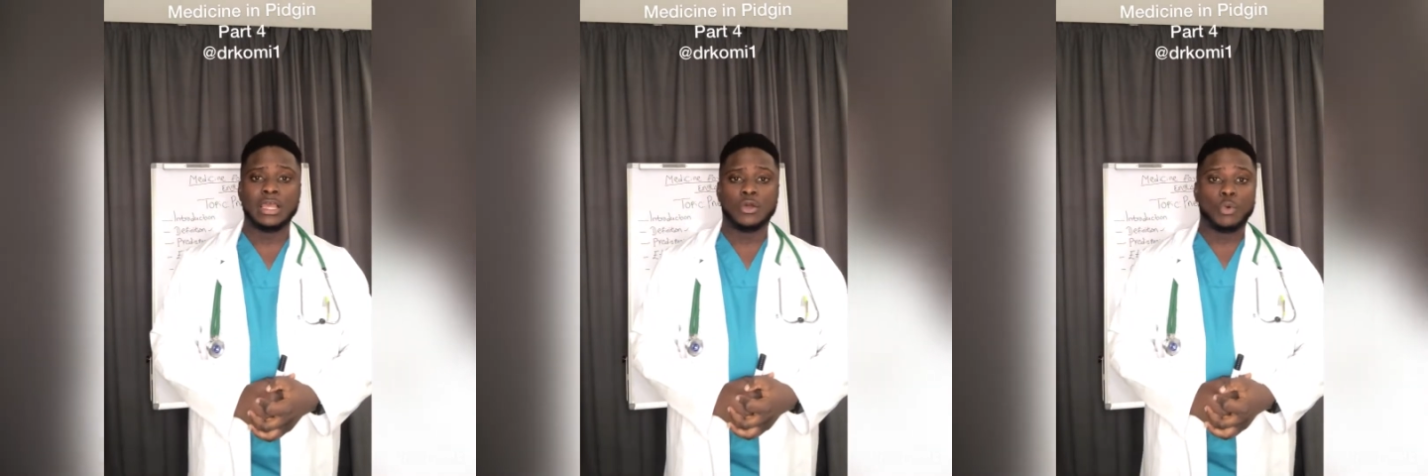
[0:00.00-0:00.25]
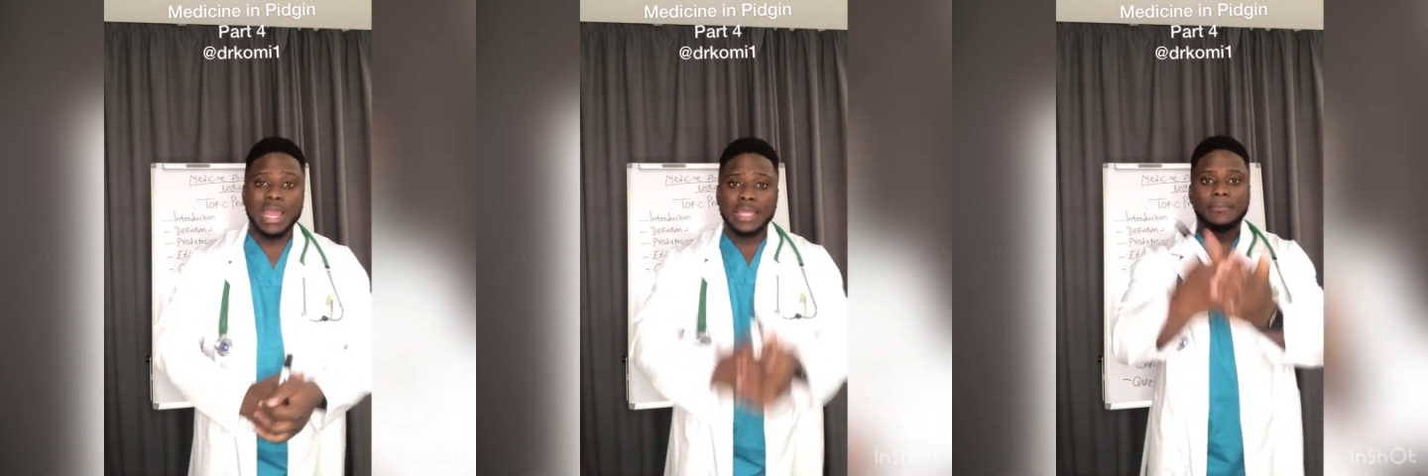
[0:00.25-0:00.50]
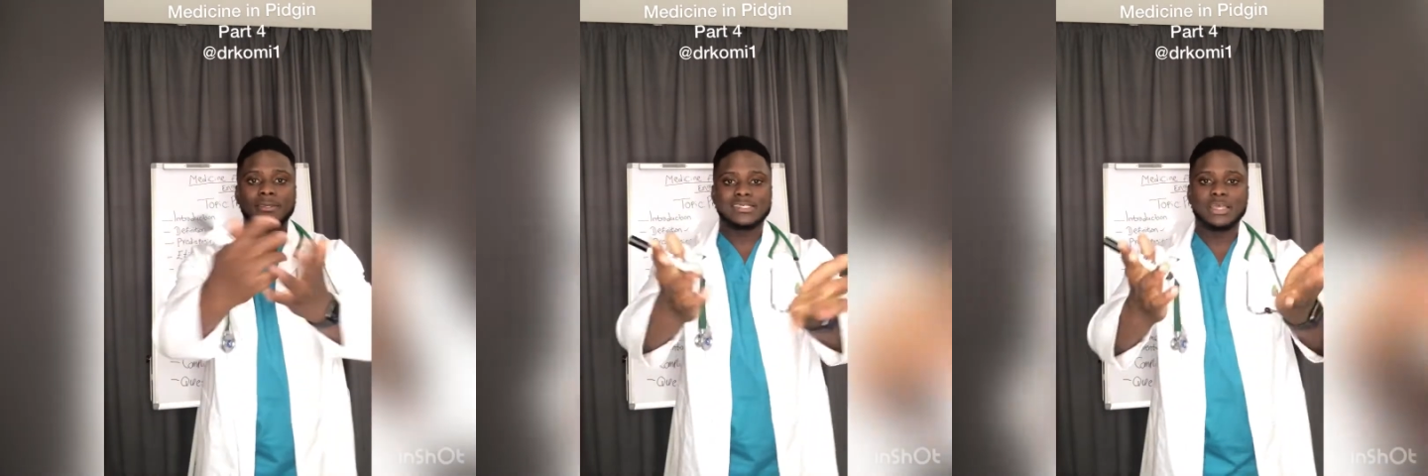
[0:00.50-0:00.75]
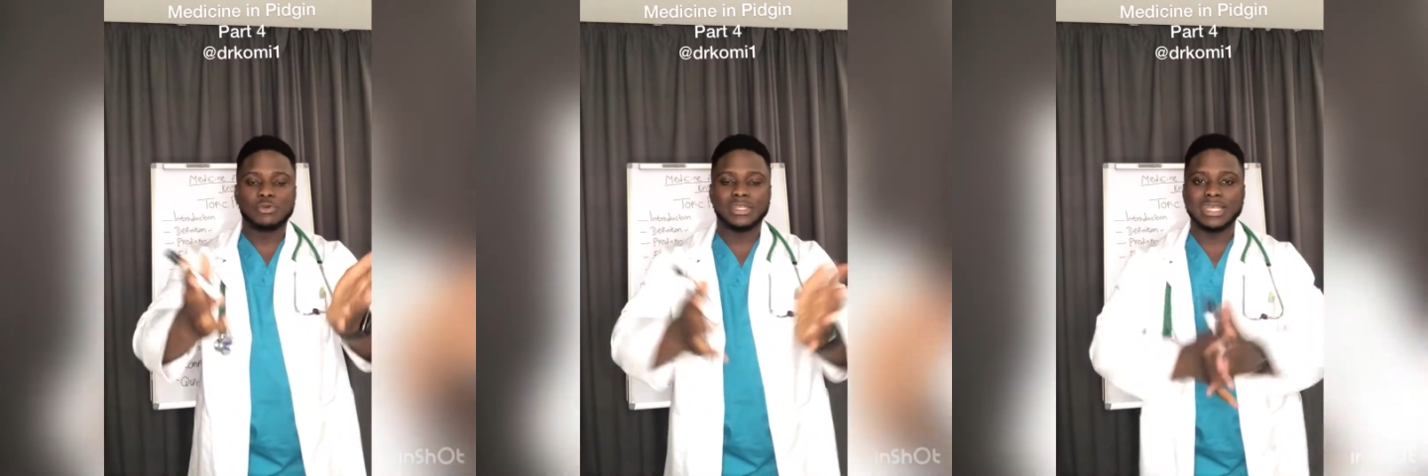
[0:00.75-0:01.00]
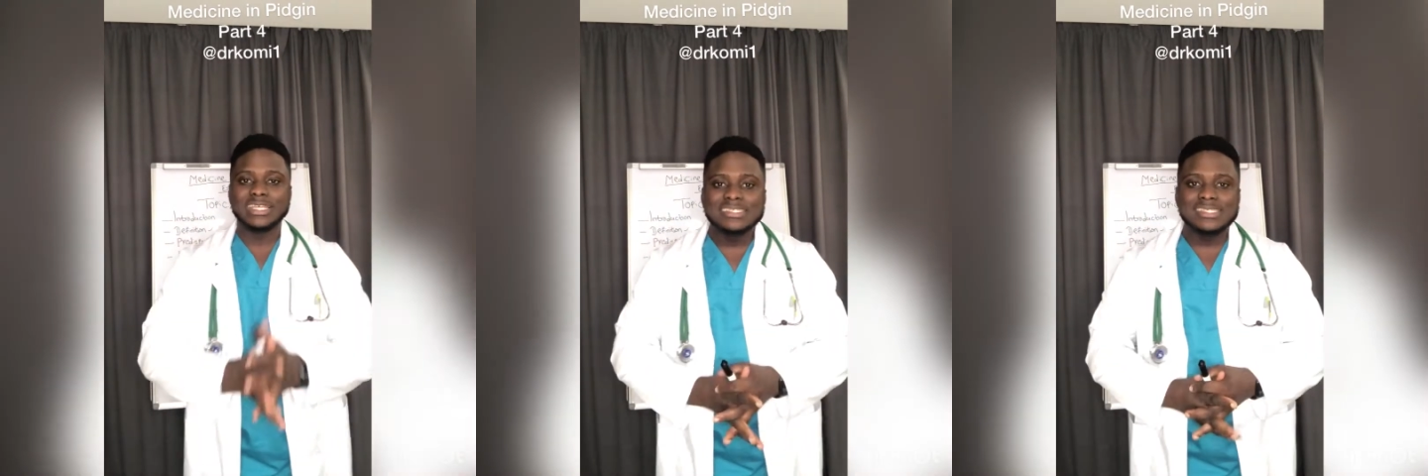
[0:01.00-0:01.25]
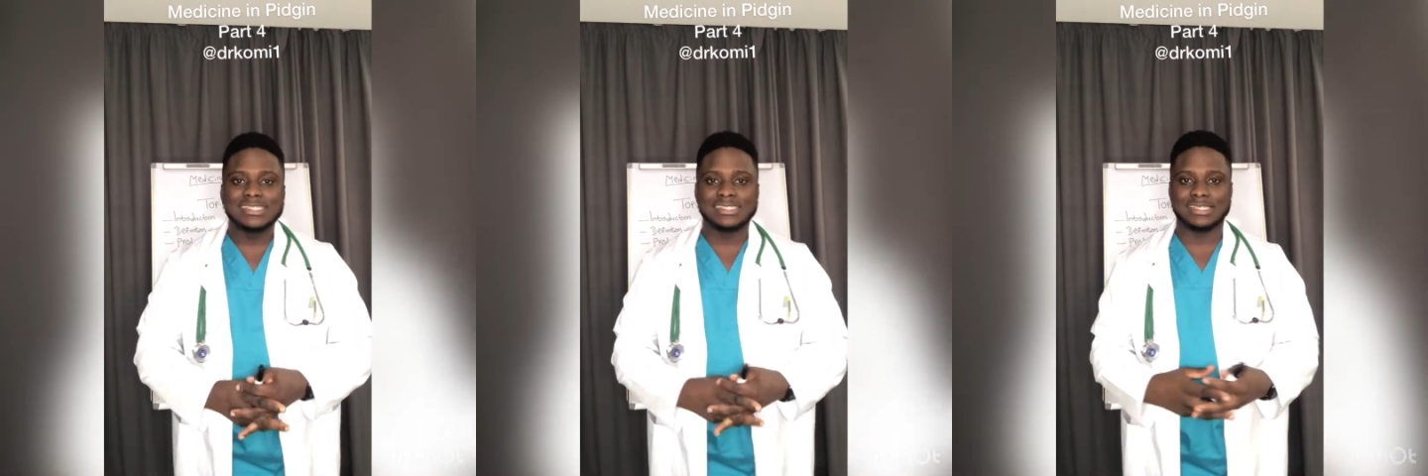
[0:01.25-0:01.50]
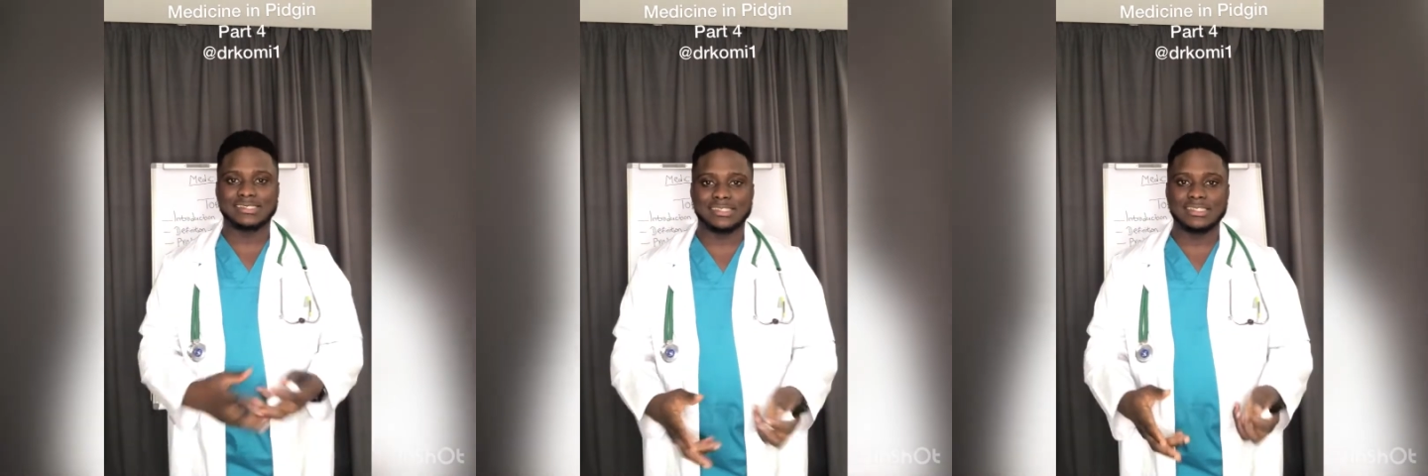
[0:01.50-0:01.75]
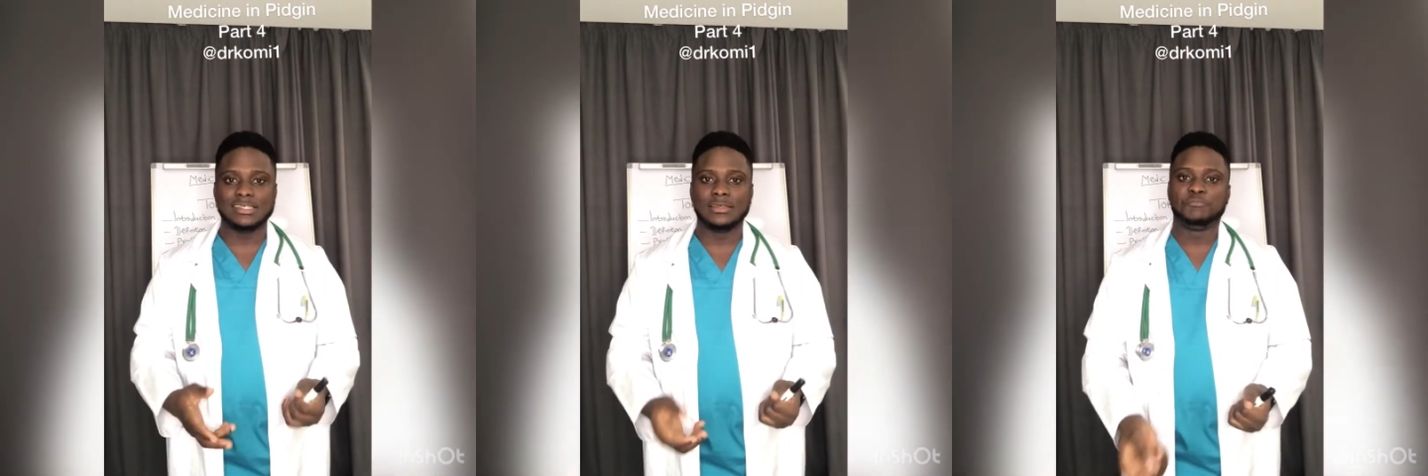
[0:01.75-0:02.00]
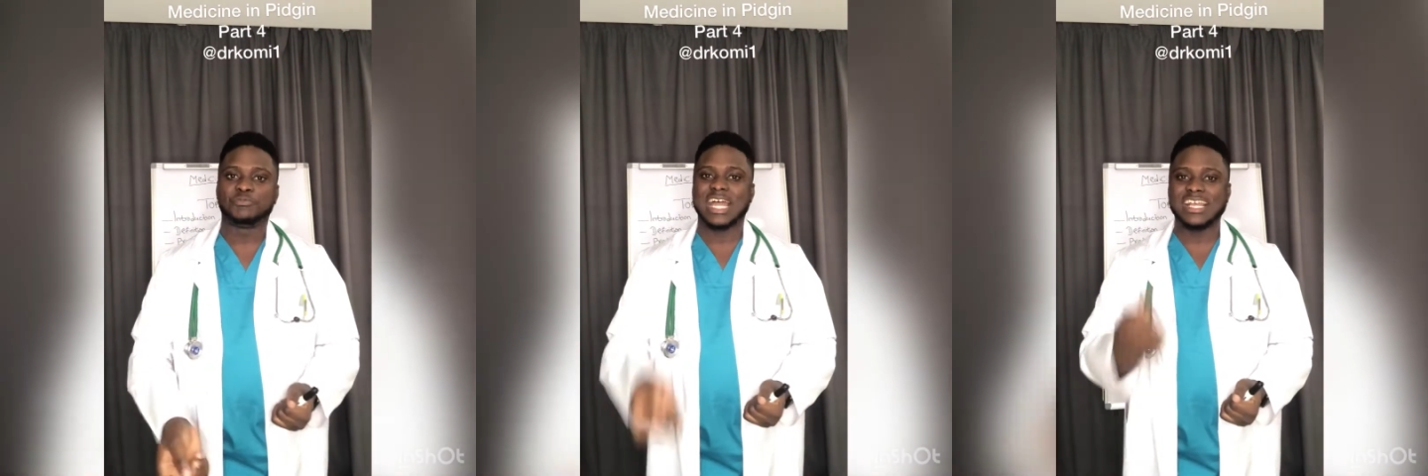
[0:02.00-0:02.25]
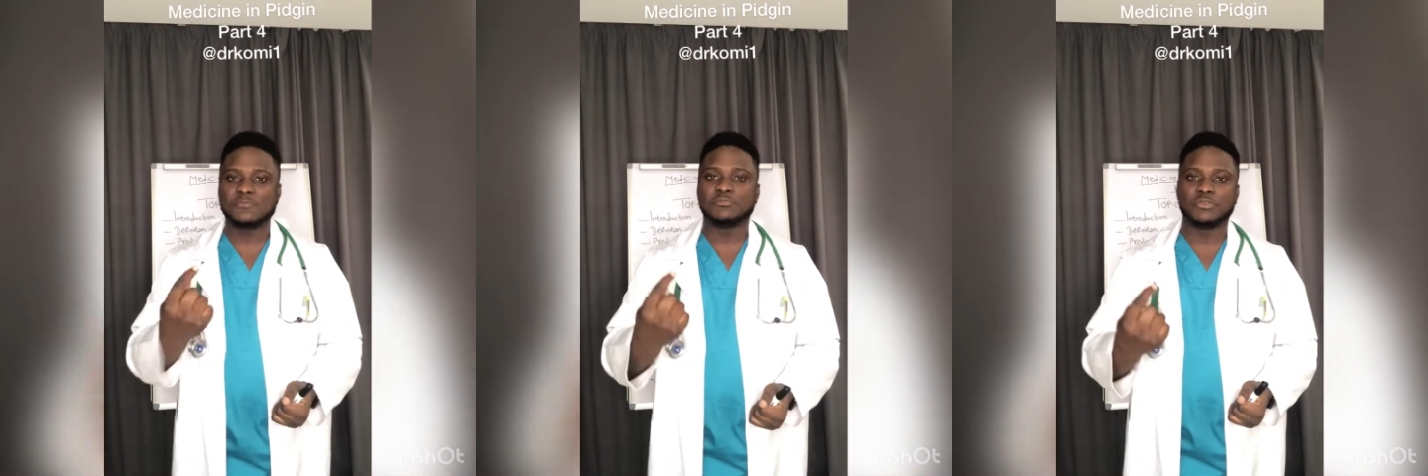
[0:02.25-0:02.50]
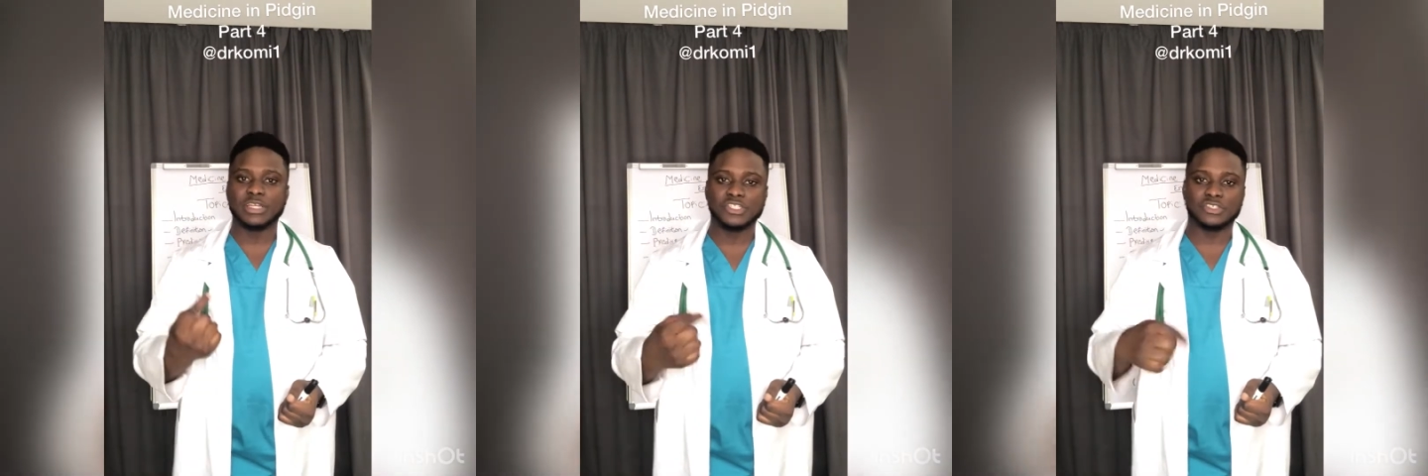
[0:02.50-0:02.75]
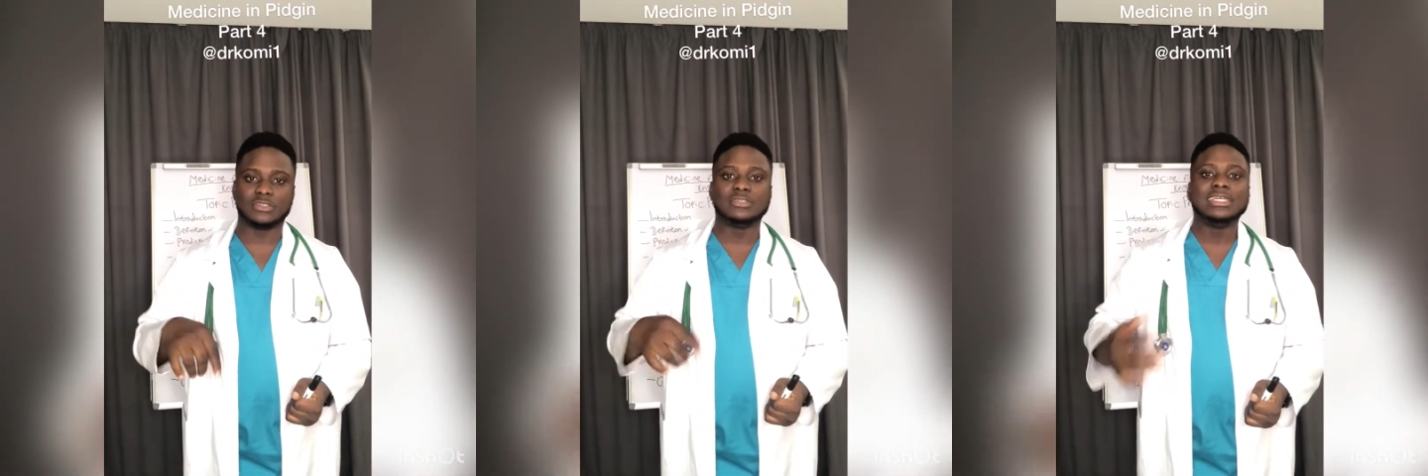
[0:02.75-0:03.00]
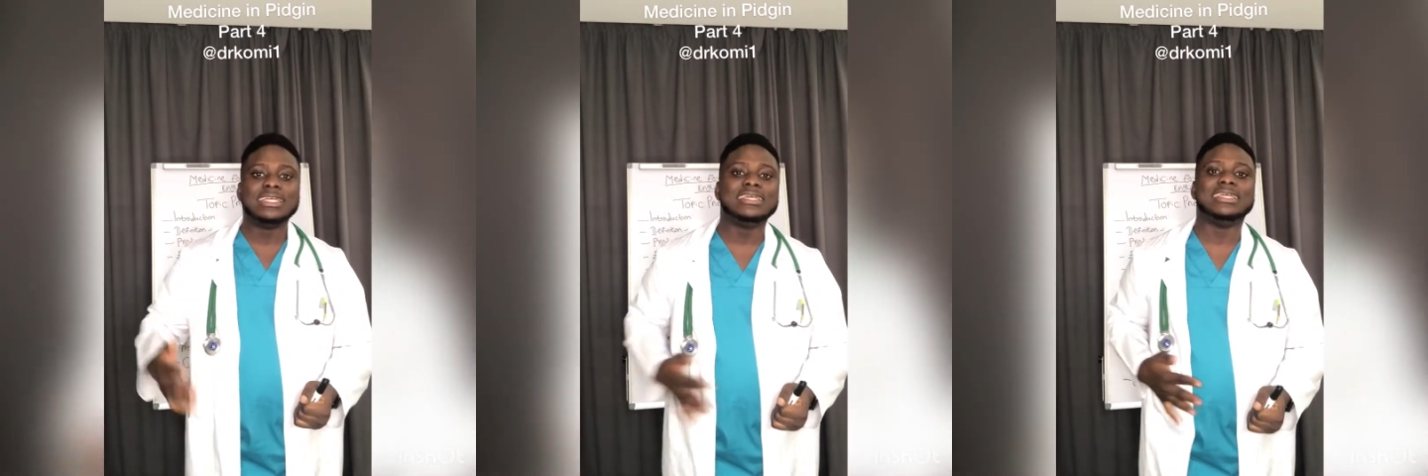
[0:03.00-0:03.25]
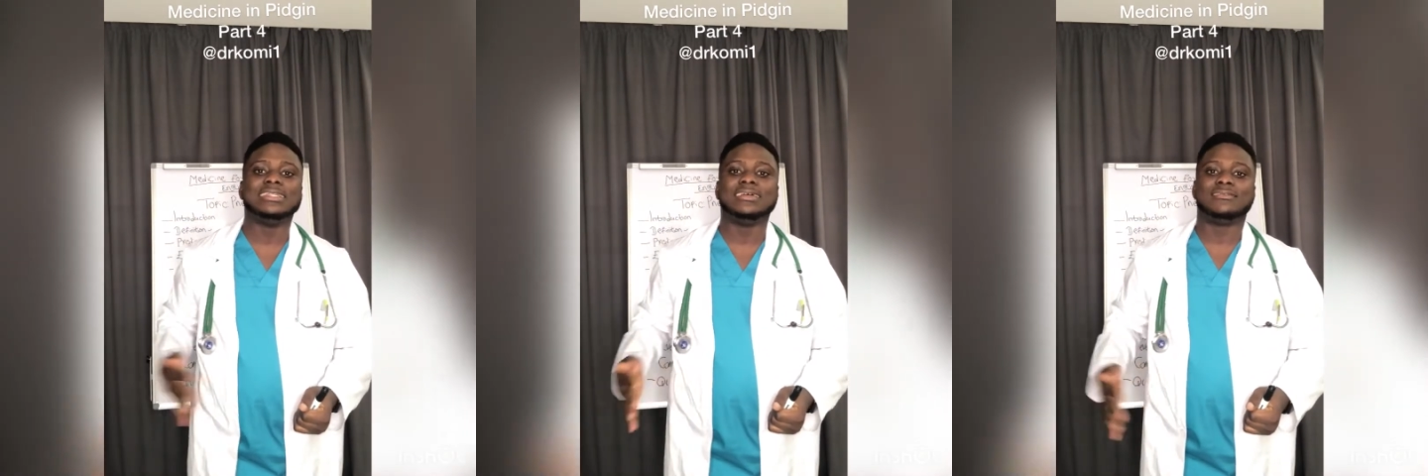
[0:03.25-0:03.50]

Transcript: why we say we easily they see aspiration in the